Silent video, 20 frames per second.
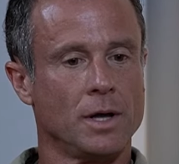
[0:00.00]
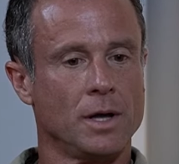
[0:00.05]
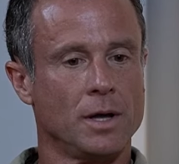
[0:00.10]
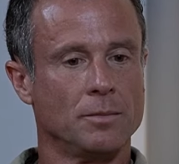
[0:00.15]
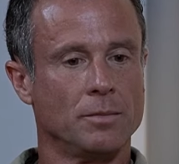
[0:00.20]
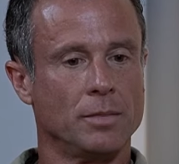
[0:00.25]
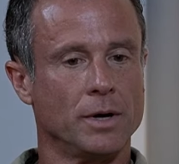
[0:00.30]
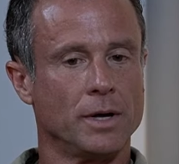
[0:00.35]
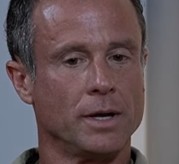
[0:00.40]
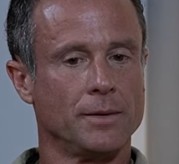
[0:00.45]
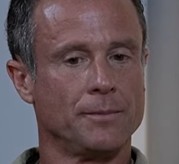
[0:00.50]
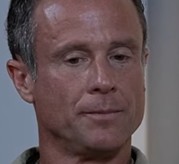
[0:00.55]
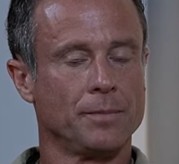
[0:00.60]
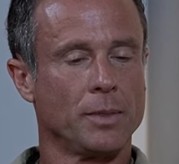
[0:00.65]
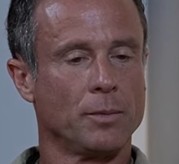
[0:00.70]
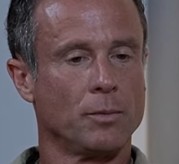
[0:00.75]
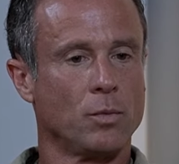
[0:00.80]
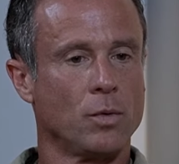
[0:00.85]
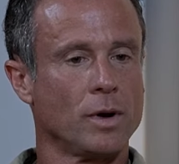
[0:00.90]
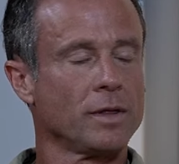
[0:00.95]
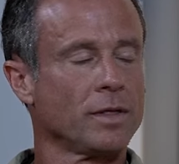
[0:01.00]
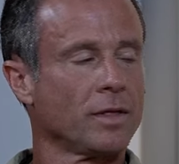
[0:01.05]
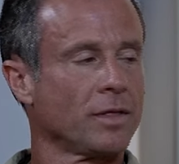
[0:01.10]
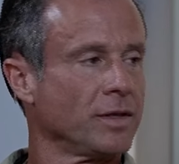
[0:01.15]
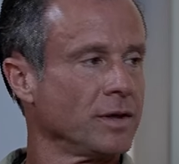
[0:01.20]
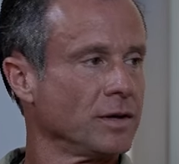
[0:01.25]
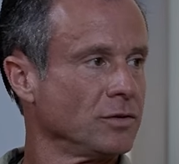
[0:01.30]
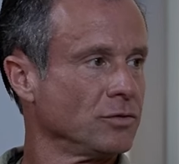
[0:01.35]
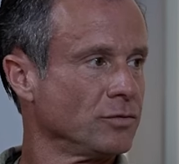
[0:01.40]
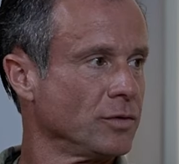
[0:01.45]
But one of the
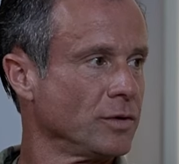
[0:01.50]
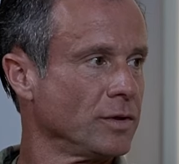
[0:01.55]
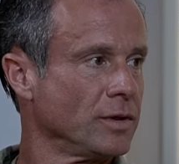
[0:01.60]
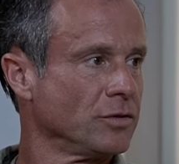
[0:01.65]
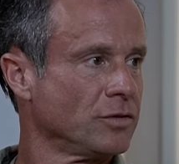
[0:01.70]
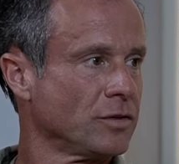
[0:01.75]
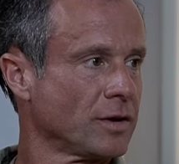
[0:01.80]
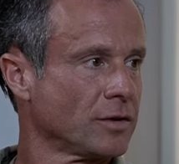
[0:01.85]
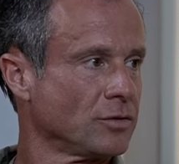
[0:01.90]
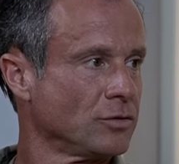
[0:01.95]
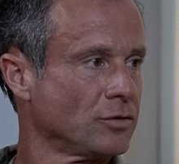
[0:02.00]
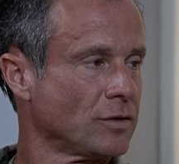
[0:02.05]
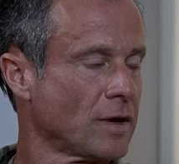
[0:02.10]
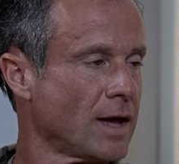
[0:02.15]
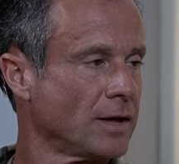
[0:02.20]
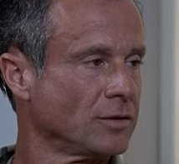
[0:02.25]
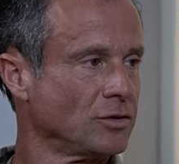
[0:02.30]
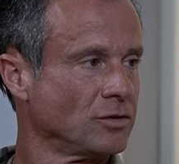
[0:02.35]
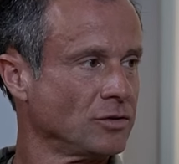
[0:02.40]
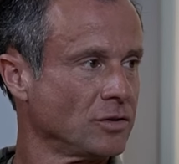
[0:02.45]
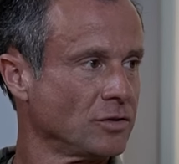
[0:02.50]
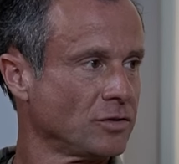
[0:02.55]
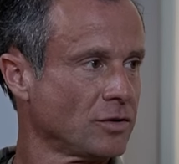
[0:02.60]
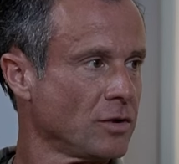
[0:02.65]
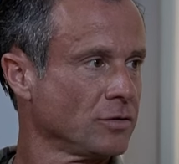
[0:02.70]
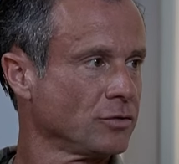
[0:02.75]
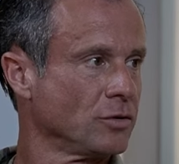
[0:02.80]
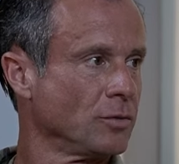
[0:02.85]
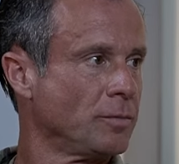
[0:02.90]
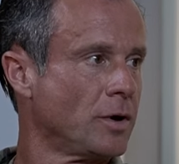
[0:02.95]
things for this exercise is it's
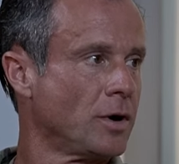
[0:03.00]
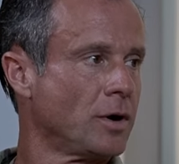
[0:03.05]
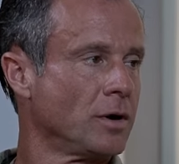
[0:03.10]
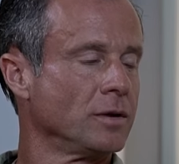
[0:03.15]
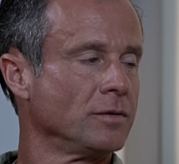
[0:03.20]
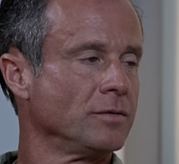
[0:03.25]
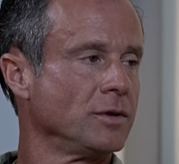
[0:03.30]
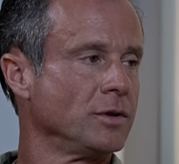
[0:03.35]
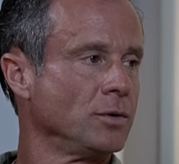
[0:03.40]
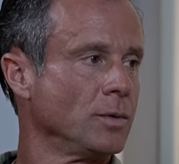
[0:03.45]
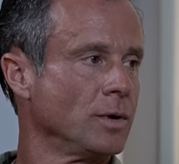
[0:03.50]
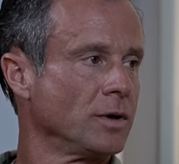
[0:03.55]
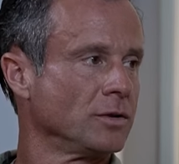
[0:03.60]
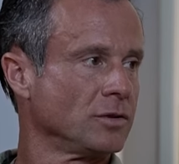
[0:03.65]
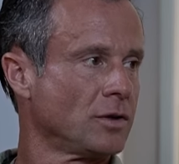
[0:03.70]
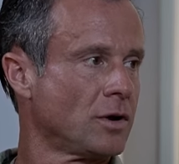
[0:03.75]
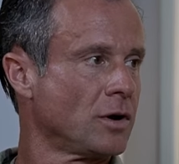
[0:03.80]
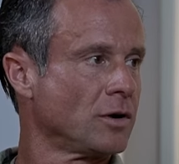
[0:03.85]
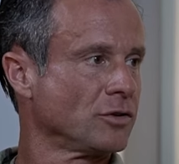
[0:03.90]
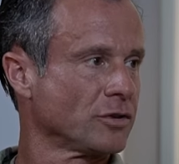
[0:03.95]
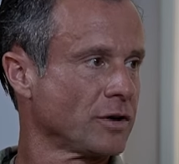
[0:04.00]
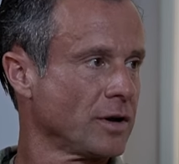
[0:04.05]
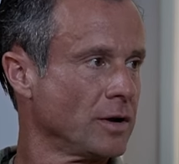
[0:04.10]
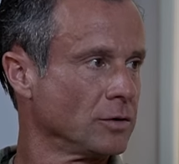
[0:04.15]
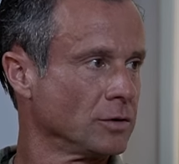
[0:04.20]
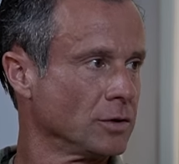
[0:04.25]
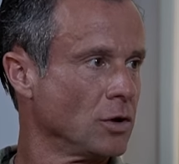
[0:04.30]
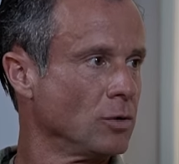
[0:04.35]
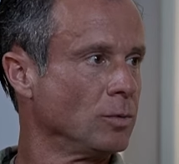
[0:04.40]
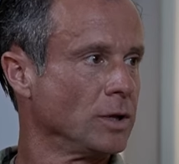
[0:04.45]
also part of the U.S. large-scale
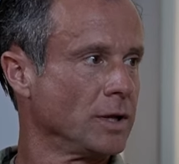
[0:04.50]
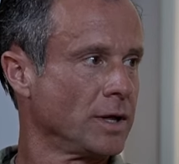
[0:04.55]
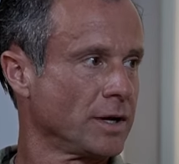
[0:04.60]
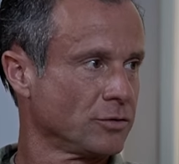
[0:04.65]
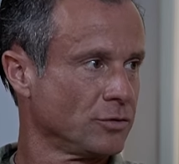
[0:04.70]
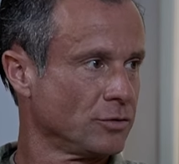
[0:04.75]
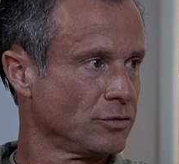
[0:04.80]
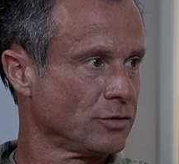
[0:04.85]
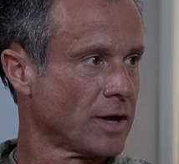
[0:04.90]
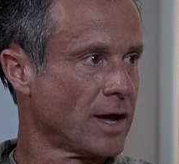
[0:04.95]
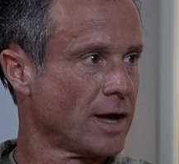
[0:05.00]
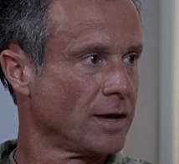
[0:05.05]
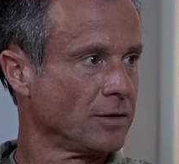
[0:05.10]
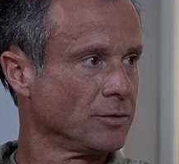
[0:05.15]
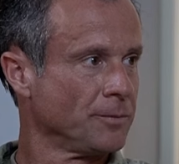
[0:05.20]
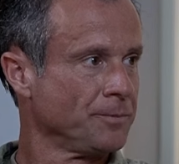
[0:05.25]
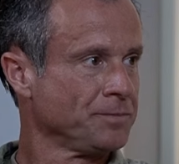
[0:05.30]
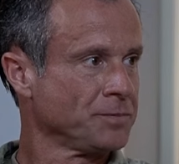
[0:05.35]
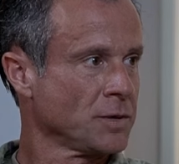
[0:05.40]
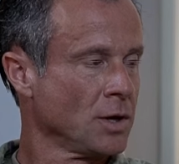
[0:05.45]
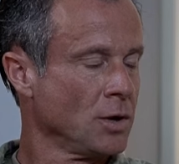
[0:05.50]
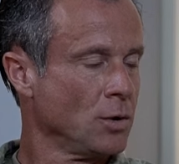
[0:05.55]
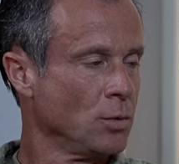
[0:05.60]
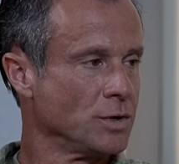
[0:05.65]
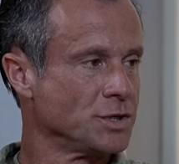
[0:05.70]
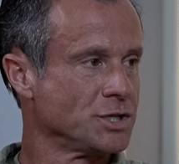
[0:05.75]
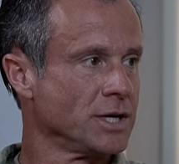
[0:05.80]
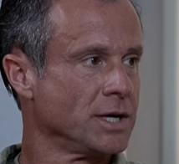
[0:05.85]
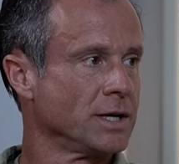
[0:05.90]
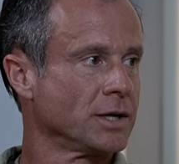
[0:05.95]
global exercise,
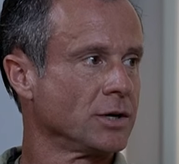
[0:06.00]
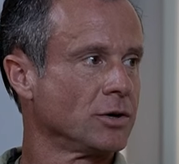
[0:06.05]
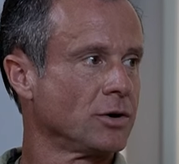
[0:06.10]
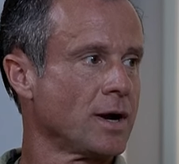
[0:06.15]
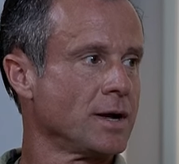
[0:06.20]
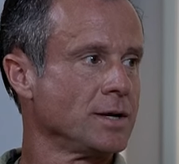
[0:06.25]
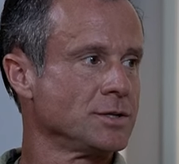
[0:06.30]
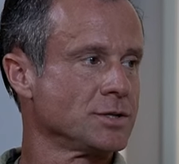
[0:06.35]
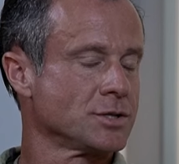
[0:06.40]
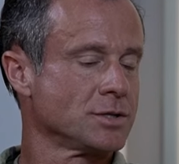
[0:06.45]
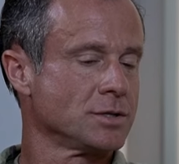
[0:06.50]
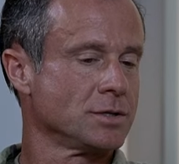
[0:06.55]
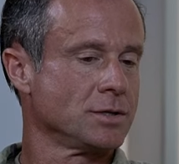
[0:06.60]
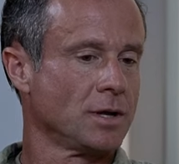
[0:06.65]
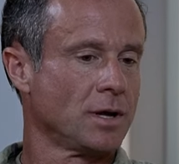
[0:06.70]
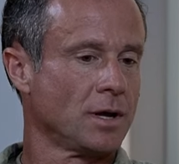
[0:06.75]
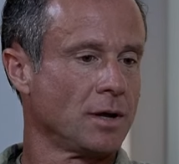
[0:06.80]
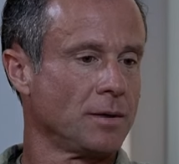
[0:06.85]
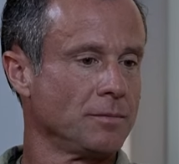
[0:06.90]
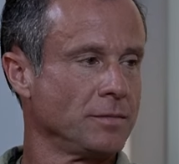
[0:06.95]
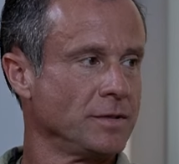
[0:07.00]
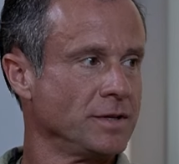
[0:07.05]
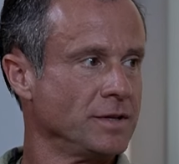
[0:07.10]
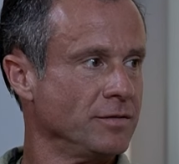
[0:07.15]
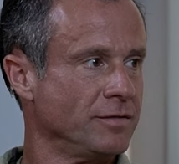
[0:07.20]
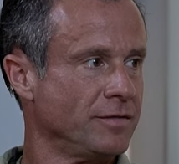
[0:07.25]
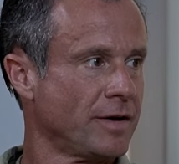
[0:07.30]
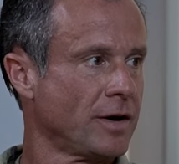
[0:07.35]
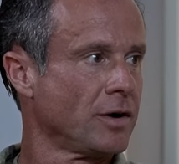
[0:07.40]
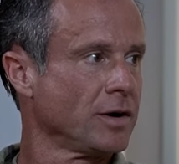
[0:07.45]
which integrates
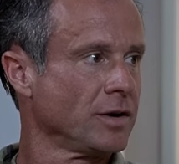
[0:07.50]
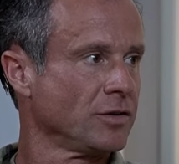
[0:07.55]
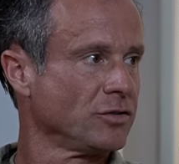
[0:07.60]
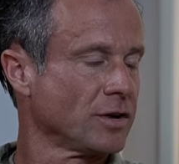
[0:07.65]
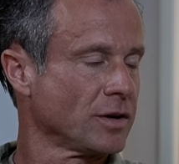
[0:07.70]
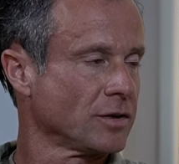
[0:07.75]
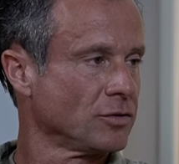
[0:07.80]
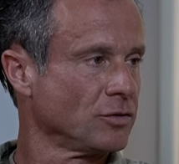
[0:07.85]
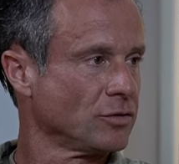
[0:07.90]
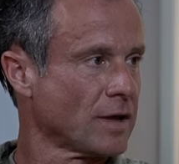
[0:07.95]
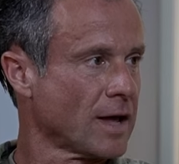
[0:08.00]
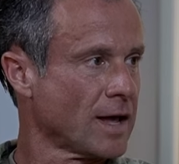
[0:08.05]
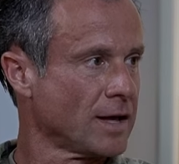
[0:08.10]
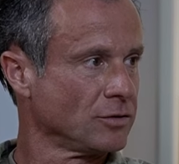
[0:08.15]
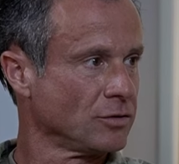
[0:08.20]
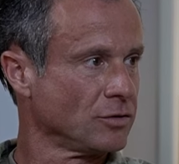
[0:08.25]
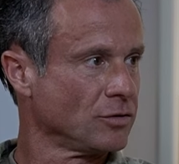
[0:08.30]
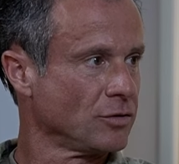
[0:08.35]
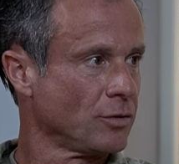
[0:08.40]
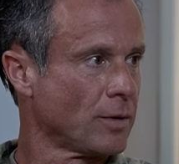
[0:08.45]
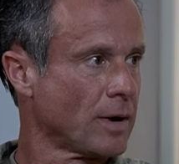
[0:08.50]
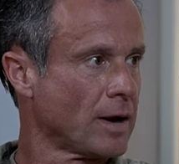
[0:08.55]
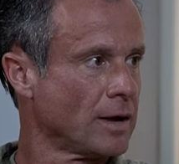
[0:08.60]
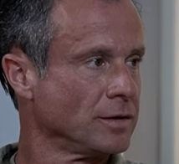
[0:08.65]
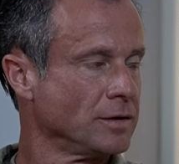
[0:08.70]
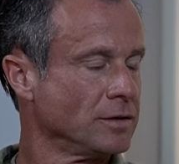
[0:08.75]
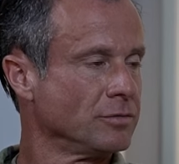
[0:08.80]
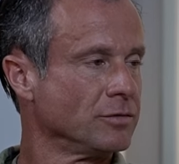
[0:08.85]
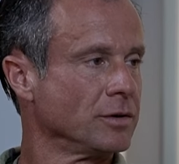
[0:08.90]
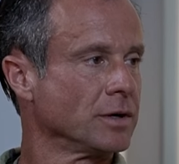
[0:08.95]
various exercises throughout
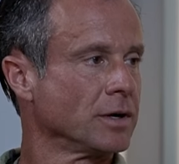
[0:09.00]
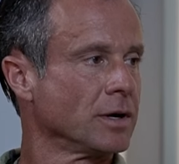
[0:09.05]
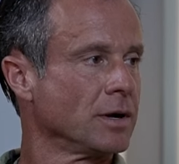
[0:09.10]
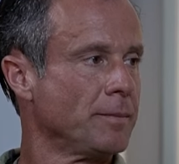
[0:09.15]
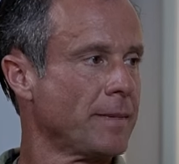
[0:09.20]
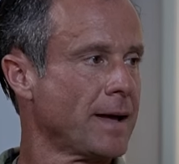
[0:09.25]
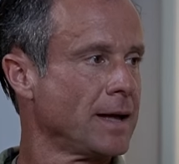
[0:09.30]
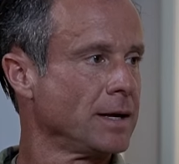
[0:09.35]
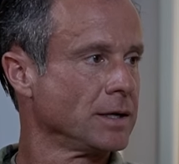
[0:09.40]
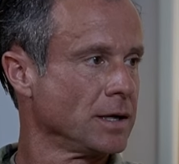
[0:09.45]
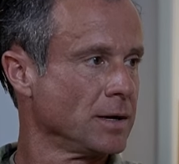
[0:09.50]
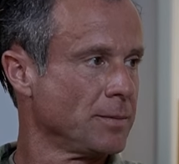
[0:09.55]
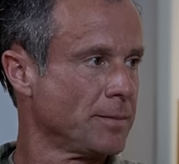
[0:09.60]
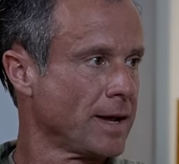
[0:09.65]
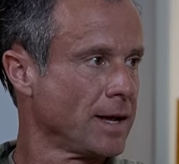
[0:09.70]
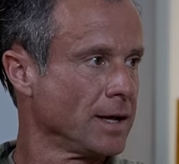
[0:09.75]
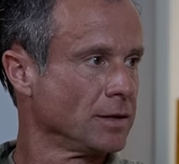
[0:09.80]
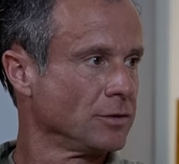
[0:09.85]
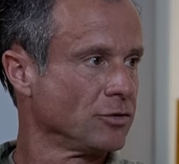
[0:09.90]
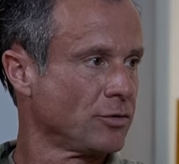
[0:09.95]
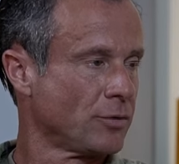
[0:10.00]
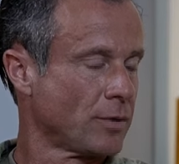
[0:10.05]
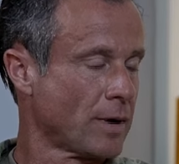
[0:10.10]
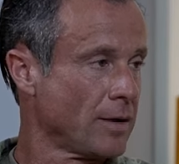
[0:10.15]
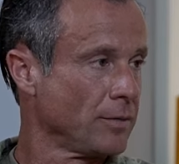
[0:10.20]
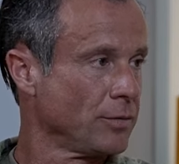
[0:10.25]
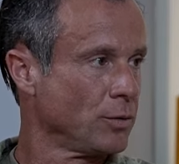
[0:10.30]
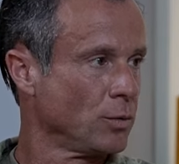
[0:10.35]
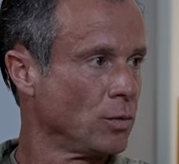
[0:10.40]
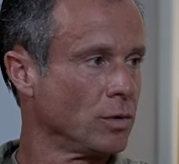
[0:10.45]
different combatant commands
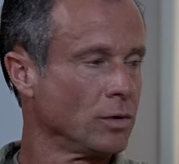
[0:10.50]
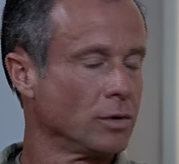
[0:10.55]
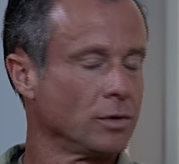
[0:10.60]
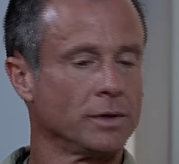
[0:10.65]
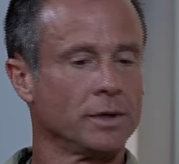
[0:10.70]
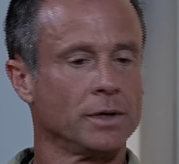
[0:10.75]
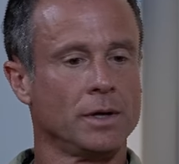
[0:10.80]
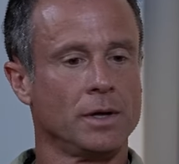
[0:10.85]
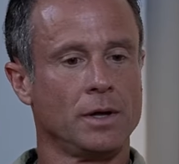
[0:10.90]
throughout the world.